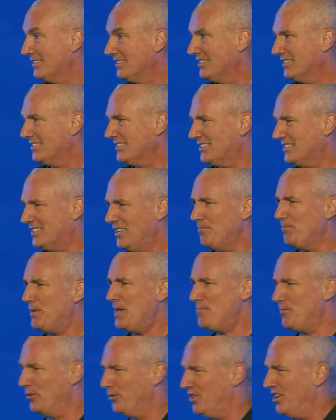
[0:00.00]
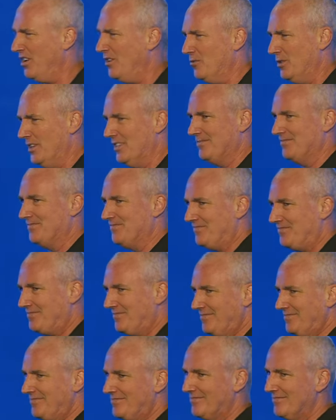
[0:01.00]
Some people know it,
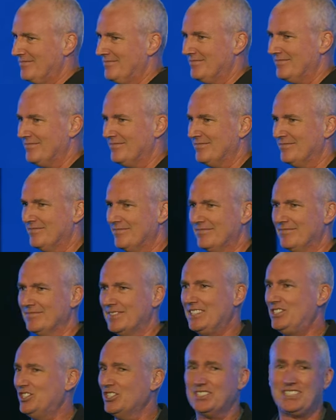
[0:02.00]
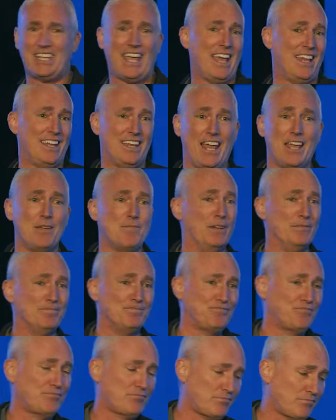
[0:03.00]
they just can't name it.
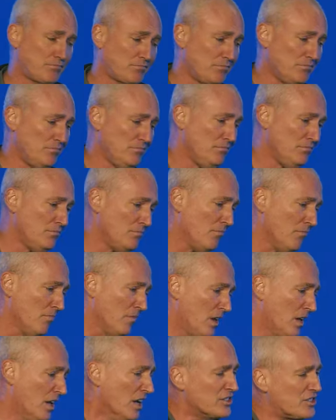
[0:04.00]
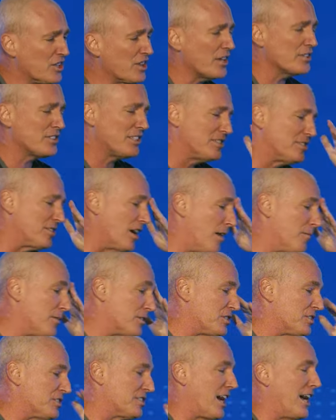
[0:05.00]
So there's this time,
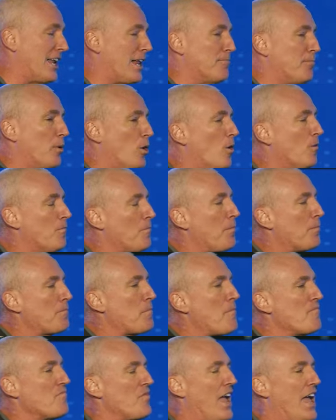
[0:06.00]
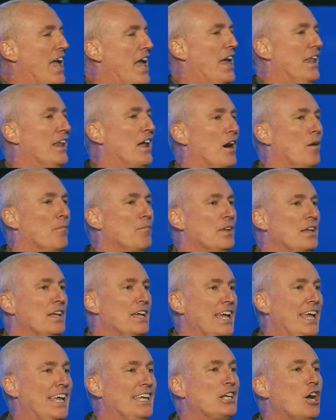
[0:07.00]
there's this guy named Paul, and um,
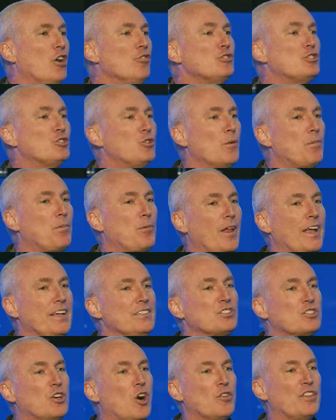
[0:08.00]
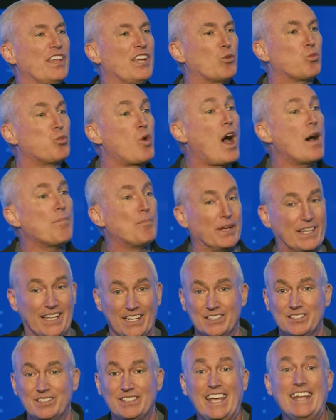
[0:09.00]
he goes to a place called the
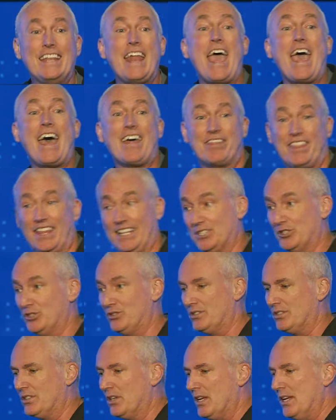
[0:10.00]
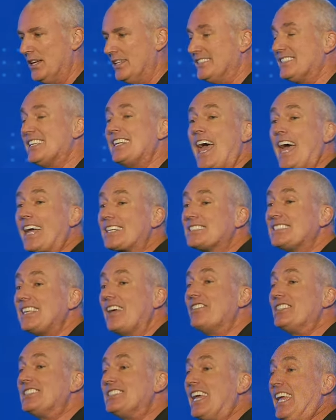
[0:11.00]
Areopagus in Athens. It's in Acts
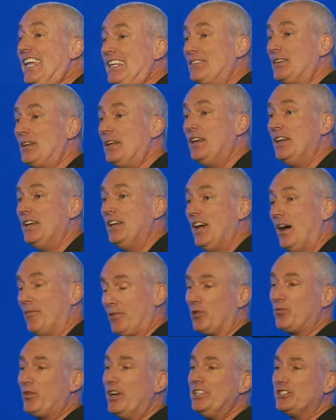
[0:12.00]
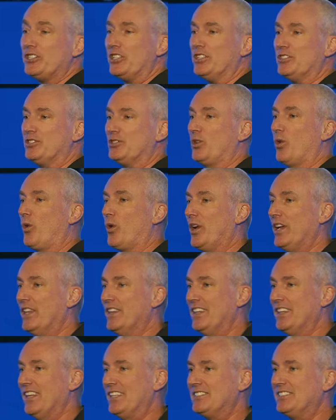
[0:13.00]
17. I'm going to read you the story, and
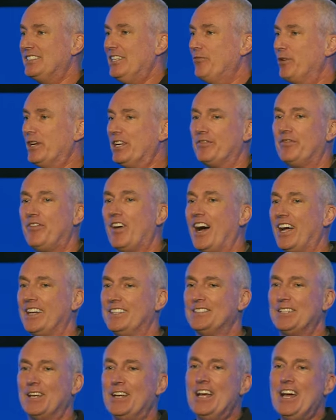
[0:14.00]
then let's see if we can find